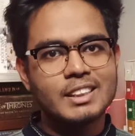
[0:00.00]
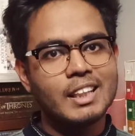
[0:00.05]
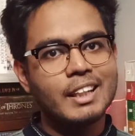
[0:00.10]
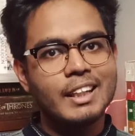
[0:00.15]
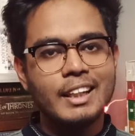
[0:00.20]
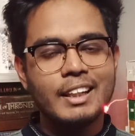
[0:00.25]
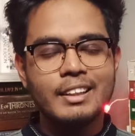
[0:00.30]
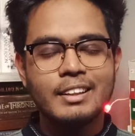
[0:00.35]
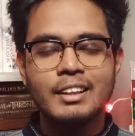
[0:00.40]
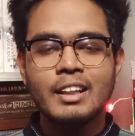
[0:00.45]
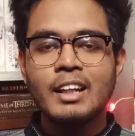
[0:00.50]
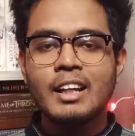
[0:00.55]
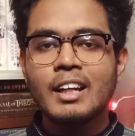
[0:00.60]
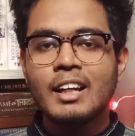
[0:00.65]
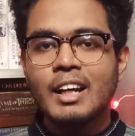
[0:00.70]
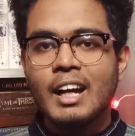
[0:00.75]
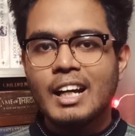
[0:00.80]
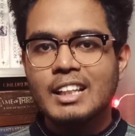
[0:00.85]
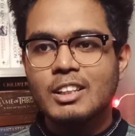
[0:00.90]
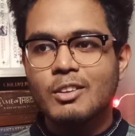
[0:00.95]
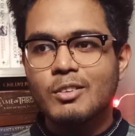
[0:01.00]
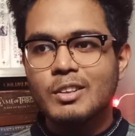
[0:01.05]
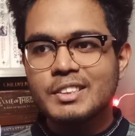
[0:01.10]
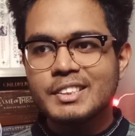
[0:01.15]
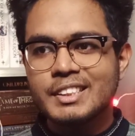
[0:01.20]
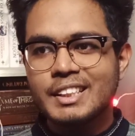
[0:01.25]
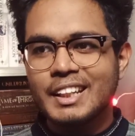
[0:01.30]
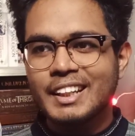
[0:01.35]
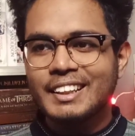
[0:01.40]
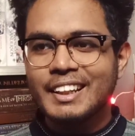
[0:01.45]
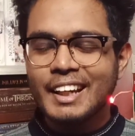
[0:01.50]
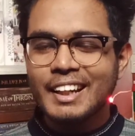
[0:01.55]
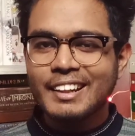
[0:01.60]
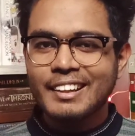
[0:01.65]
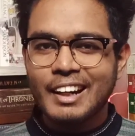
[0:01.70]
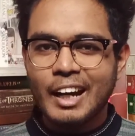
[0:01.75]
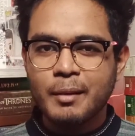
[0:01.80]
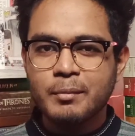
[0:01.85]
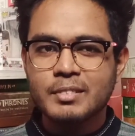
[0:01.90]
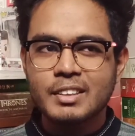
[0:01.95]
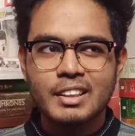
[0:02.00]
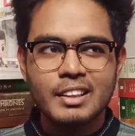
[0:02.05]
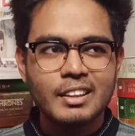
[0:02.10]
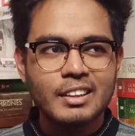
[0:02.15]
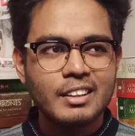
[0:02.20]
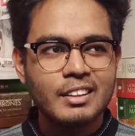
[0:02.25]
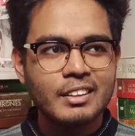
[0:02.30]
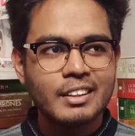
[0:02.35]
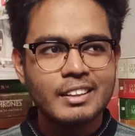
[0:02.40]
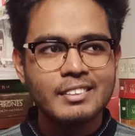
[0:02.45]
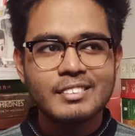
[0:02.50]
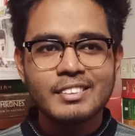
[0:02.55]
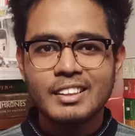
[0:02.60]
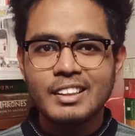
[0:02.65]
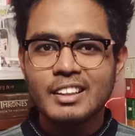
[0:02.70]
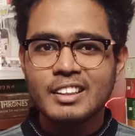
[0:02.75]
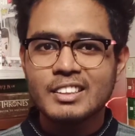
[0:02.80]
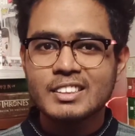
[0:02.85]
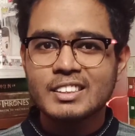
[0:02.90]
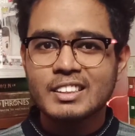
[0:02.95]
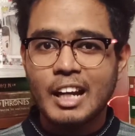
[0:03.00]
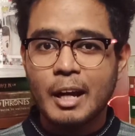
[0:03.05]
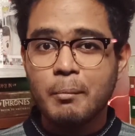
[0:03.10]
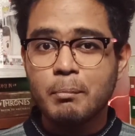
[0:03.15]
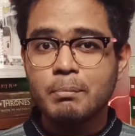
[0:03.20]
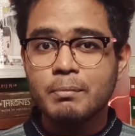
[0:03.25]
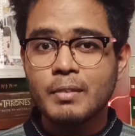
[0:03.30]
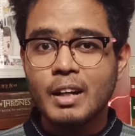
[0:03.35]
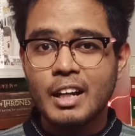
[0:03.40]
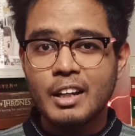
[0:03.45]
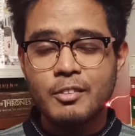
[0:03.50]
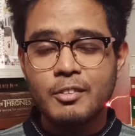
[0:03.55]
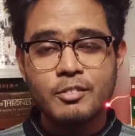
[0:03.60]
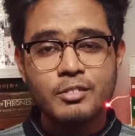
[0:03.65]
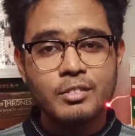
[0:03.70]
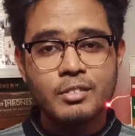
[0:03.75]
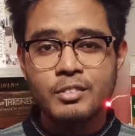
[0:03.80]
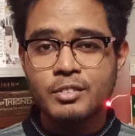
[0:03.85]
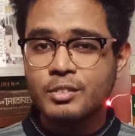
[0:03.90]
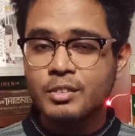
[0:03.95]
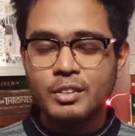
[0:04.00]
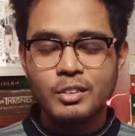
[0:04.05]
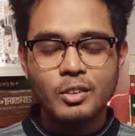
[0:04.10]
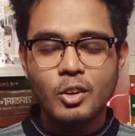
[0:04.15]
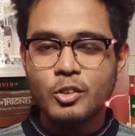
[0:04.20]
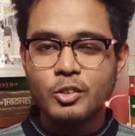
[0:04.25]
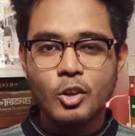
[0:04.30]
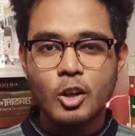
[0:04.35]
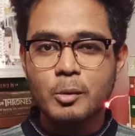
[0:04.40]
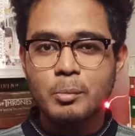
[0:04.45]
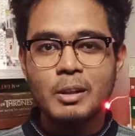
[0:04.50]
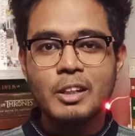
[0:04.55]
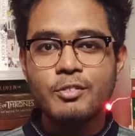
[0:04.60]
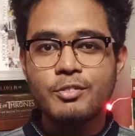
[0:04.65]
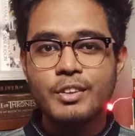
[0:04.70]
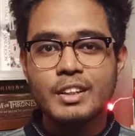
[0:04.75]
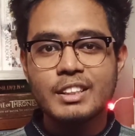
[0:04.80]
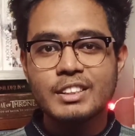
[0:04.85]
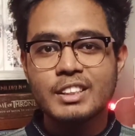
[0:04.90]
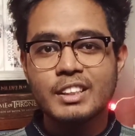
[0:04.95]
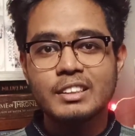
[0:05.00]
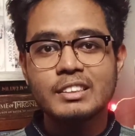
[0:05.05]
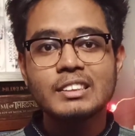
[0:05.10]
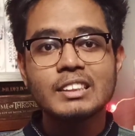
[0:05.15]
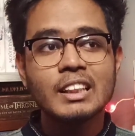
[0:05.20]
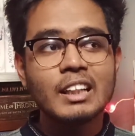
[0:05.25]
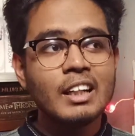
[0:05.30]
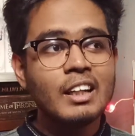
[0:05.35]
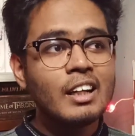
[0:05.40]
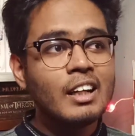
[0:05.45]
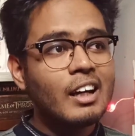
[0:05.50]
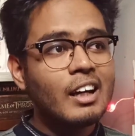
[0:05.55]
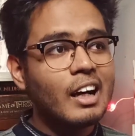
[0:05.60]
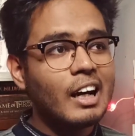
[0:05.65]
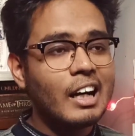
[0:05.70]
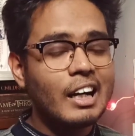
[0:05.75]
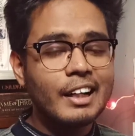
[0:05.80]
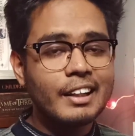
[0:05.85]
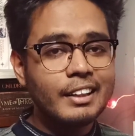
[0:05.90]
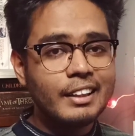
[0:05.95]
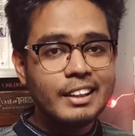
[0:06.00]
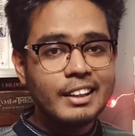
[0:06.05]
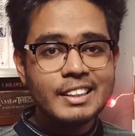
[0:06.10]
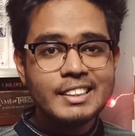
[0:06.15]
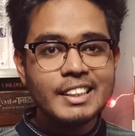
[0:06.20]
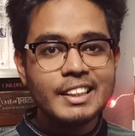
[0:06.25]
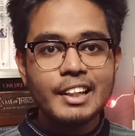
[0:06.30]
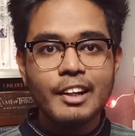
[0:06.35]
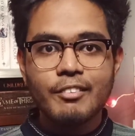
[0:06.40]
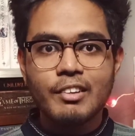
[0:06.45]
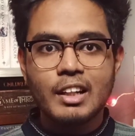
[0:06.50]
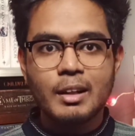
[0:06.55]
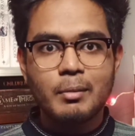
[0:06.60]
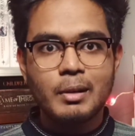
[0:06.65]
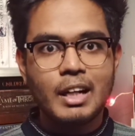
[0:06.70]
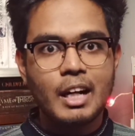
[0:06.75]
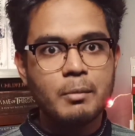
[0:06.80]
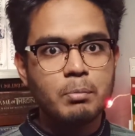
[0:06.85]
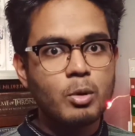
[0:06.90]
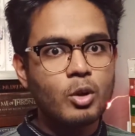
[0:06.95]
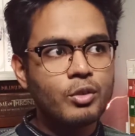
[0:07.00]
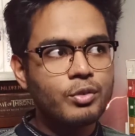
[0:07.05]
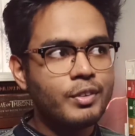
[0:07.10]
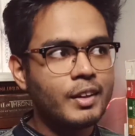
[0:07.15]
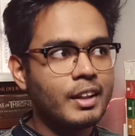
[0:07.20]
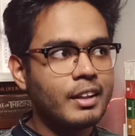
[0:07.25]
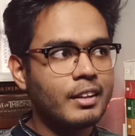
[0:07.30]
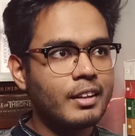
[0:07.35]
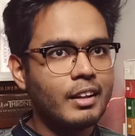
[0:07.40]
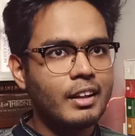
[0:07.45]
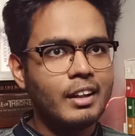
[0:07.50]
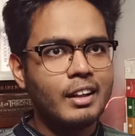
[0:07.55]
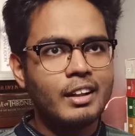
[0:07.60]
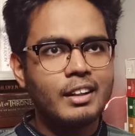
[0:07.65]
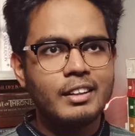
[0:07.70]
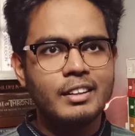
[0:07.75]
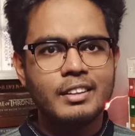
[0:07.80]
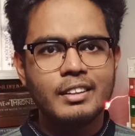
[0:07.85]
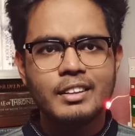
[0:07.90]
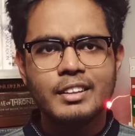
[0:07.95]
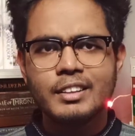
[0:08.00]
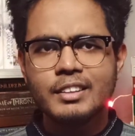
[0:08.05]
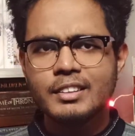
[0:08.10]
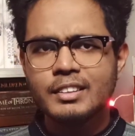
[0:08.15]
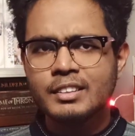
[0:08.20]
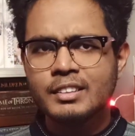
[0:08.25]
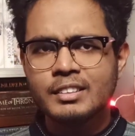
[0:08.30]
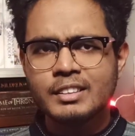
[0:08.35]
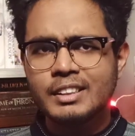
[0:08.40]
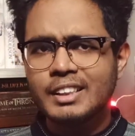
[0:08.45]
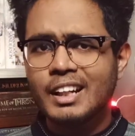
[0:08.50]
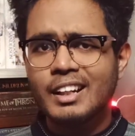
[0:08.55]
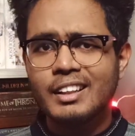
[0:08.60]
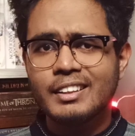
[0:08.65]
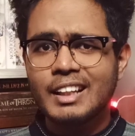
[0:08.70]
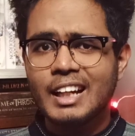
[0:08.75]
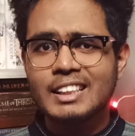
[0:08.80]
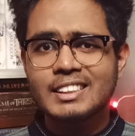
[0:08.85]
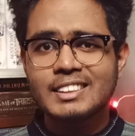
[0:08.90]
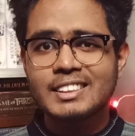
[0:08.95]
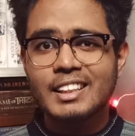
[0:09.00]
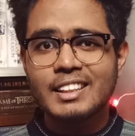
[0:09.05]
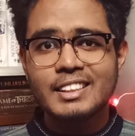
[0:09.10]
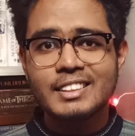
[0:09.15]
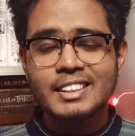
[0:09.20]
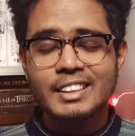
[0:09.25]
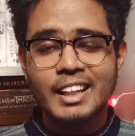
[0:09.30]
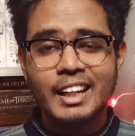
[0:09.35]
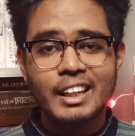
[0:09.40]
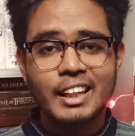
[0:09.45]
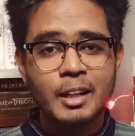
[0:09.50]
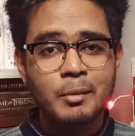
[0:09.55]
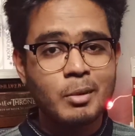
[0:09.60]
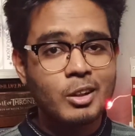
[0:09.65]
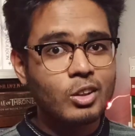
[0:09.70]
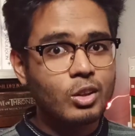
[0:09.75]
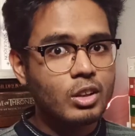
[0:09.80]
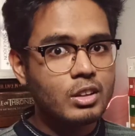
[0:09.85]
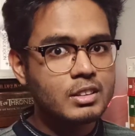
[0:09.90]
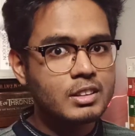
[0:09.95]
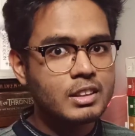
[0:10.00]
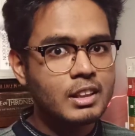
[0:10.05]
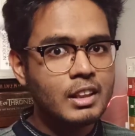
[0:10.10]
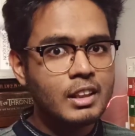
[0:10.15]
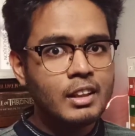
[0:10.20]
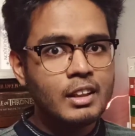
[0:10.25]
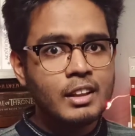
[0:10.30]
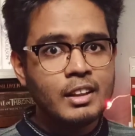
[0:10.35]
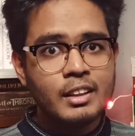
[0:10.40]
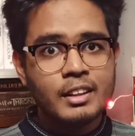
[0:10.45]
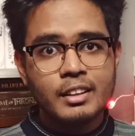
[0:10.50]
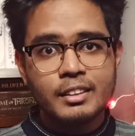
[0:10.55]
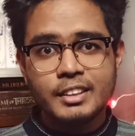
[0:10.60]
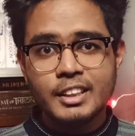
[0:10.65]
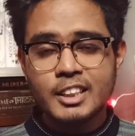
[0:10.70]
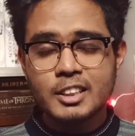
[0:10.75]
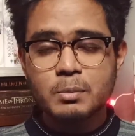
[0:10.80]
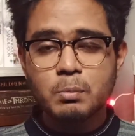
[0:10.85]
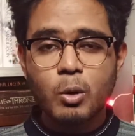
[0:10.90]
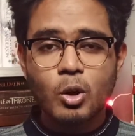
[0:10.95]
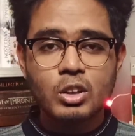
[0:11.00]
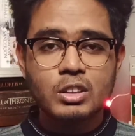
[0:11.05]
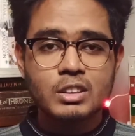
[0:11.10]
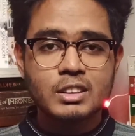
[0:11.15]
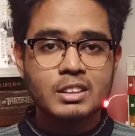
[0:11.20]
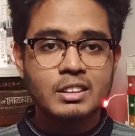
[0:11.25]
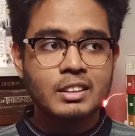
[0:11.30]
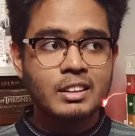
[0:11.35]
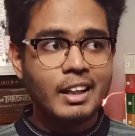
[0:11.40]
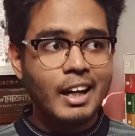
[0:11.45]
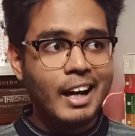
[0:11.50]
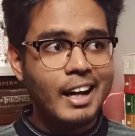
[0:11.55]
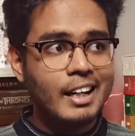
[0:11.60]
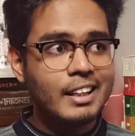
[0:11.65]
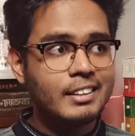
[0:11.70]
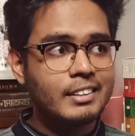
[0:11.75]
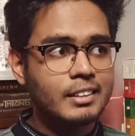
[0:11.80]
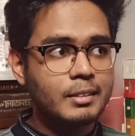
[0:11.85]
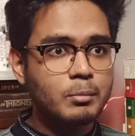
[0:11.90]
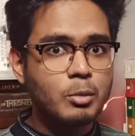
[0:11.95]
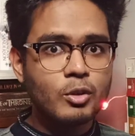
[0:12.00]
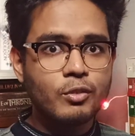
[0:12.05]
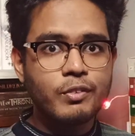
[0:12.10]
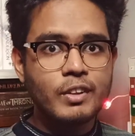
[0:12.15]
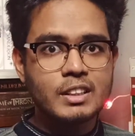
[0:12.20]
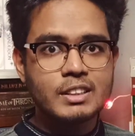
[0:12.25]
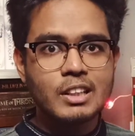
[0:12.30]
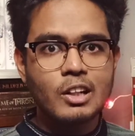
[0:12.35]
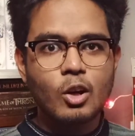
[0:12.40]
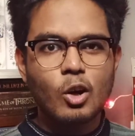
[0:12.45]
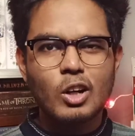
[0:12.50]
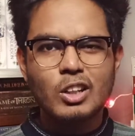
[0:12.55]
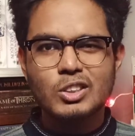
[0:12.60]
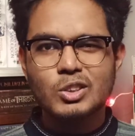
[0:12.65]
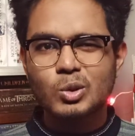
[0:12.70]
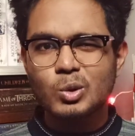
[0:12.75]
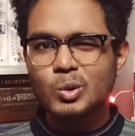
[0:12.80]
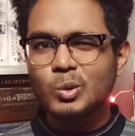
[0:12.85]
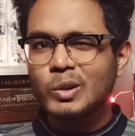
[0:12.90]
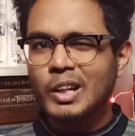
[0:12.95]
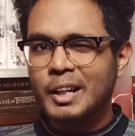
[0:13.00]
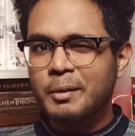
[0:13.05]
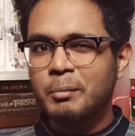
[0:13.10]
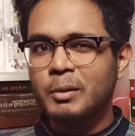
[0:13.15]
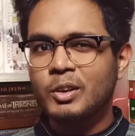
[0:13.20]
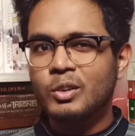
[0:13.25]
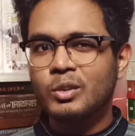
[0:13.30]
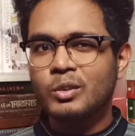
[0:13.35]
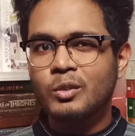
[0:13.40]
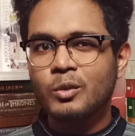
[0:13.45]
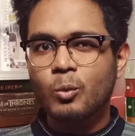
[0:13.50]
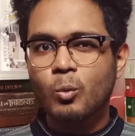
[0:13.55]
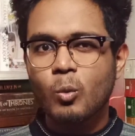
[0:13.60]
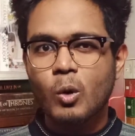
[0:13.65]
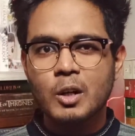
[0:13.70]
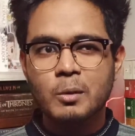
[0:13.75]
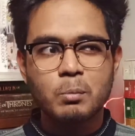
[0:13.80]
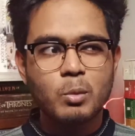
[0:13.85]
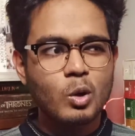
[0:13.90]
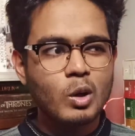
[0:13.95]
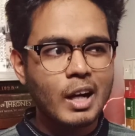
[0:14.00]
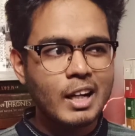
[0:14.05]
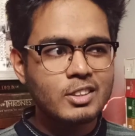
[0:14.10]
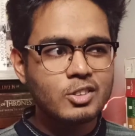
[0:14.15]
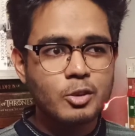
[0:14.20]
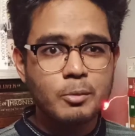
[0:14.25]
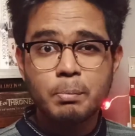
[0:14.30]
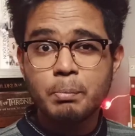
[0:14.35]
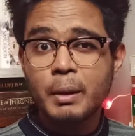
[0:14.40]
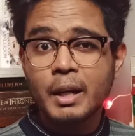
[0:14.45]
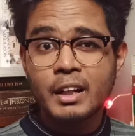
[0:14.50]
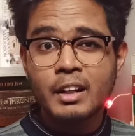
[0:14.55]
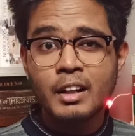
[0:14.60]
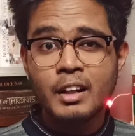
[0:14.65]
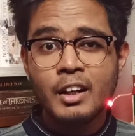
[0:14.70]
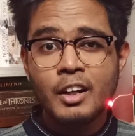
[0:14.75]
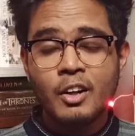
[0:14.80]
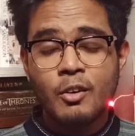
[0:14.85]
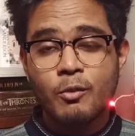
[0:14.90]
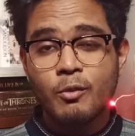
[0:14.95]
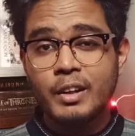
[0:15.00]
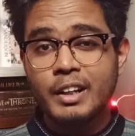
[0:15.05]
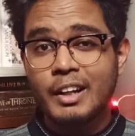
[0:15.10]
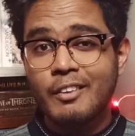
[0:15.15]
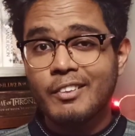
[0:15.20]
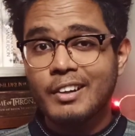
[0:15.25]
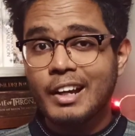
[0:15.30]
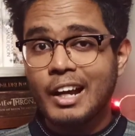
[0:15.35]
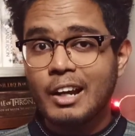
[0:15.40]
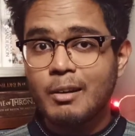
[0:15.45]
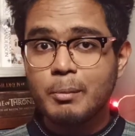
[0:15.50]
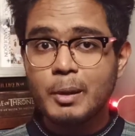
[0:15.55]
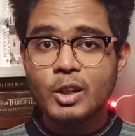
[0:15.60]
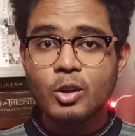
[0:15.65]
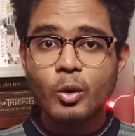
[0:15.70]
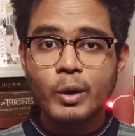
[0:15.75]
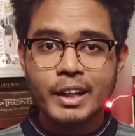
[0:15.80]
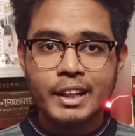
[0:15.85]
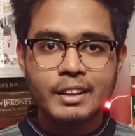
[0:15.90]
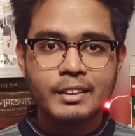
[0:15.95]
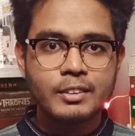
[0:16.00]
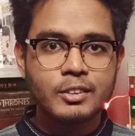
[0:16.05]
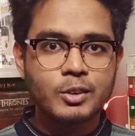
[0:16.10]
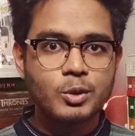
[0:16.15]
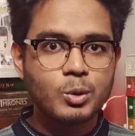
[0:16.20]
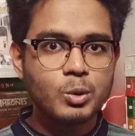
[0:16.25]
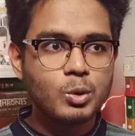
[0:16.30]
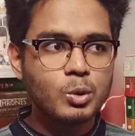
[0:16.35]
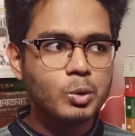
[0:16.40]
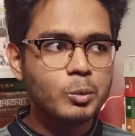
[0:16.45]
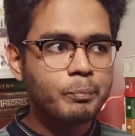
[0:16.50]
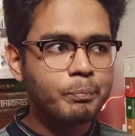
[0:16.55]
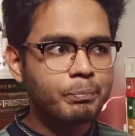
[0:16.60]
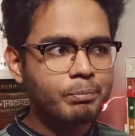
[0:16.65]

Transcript: Again, as I was saying, like crime thriller and thrillers, crime and normally fictions are easily available at book fair, and yeah, that's the reason I came across these books at book fairs a lot. So do let me know what book I should pick whenever I'll be going to